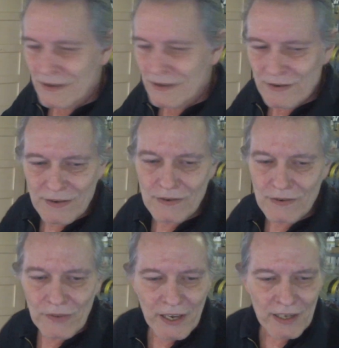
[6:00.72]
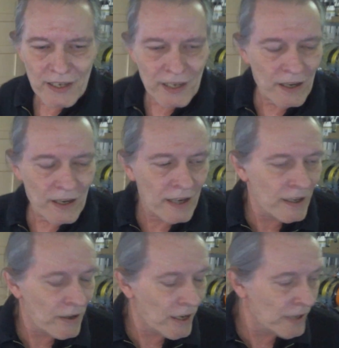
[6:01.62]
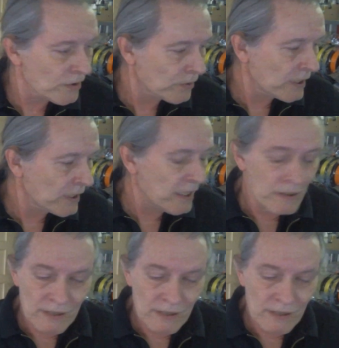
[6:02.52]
so that I don't only